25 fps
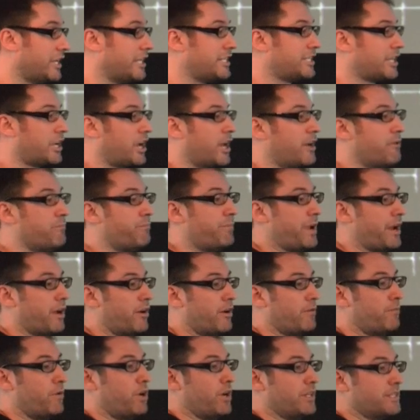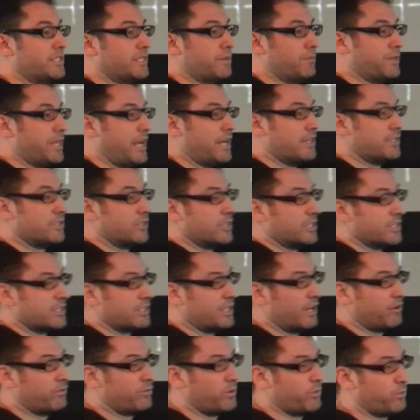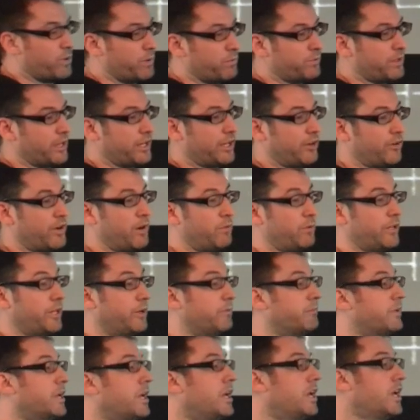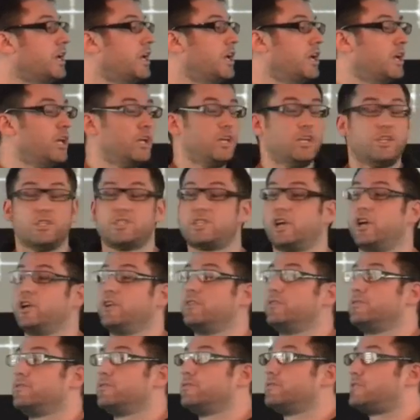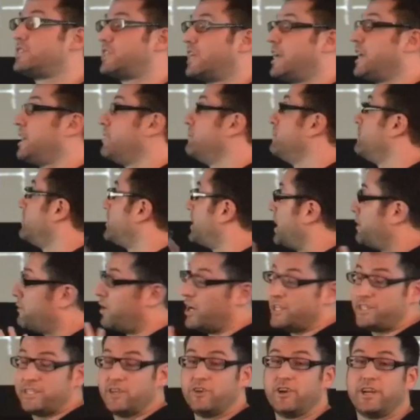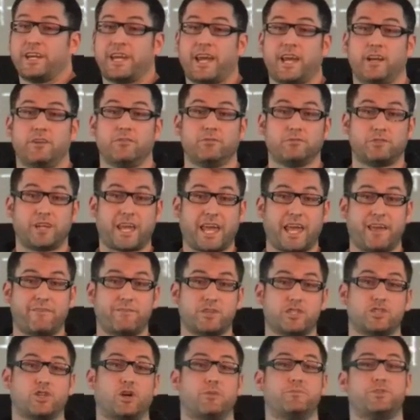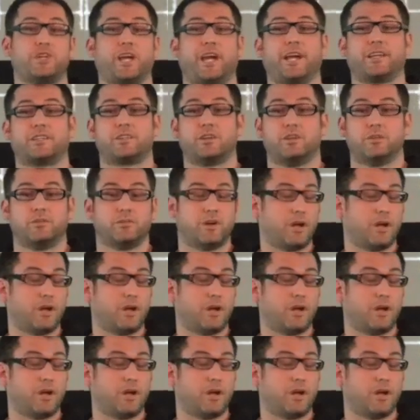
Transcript: need to kind of bear in mind some of that sort of stuff when we're playing around with it. So same idea again, canvas object,